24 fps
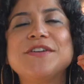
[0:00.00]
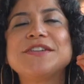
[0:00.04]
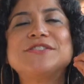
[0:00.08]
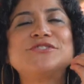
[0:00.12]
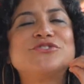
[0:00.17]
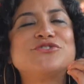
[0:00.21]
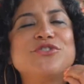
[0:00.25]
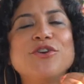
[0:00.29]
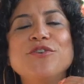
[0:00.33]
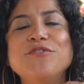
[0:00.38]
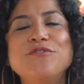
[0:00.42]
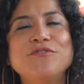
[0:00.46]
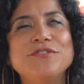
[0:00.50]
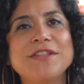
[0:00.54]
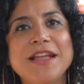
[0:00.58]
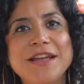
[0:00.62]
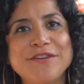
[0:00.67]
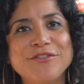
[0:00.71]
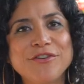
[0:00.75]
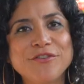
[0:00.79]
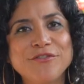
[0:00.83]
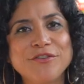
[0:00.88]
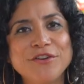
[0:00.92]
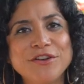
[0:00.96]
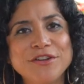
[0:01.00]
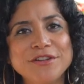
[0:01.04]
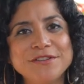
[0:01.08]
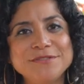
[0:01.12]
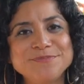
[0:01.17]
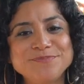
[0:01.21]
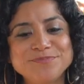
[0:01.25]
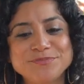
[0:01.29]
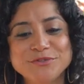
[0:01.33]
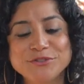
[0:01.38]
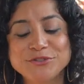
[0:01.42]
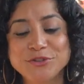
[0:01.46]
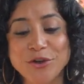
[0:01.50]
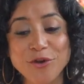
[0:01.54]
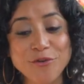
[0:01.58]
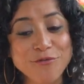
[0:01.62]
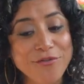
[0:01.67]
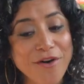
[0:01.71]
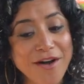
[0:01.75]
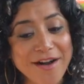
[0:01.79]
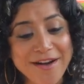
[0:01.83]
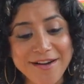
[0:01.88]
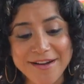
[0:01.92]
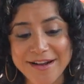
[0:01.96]
It's so flavorful. So
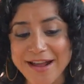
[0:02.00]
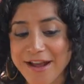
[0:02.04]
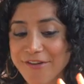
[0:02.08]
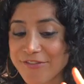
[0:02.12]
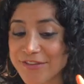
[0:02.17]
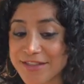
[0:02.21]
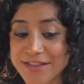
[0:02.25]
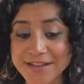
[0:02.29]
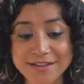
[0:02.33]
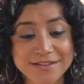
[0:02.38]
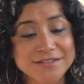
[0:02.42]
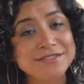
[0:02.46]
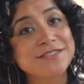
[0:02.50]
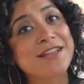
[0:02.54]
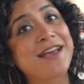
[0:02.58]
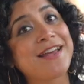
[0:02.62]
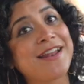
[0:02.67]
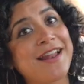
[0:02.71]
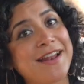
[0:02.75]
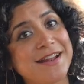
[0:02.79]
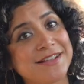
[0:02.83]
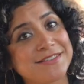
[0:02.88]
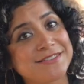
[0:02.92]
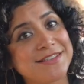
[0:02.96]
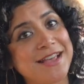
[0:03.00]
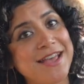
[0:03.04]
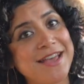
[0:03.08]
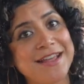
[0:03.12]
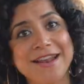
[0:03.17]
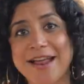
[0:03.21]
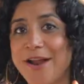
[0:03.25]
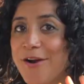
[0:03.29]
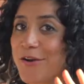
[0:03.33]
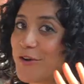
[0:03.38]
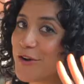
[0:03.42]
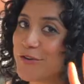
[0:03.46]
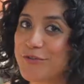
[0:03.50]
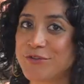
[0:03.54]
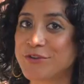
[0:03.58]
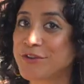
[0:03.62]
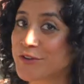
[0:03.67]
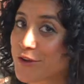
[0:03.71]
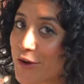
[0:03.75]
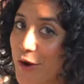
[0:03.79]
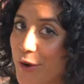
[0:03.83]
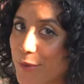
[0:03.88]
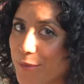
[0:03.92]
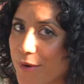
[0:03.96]
far, everything's 10 out of 10. I don't know if you
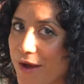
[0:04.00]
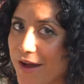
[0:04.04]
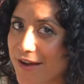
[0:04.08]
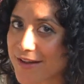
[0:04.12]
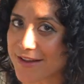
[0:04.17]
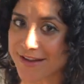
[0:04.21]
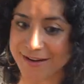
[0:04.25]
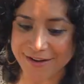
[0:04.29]
can go wrong